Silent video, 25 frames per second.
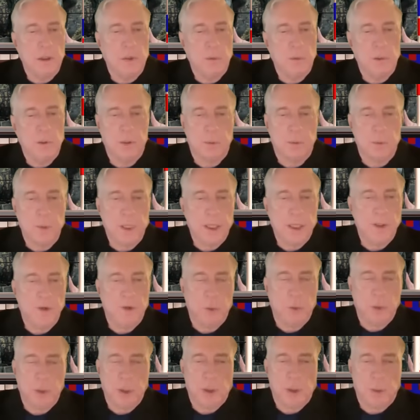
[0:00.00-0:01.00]
which
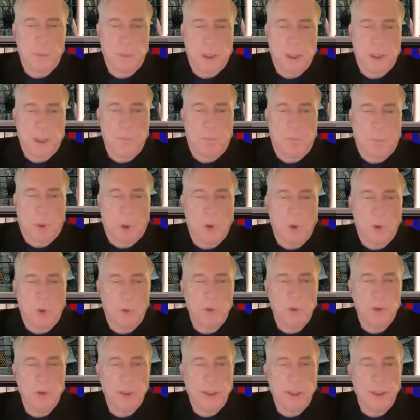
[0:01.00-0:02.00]
means we are being
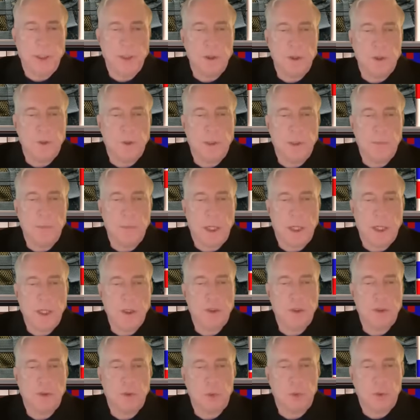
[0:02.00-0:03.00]
pulled into a
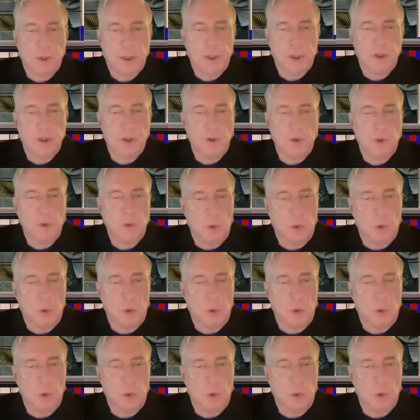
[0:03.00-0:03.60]
major regional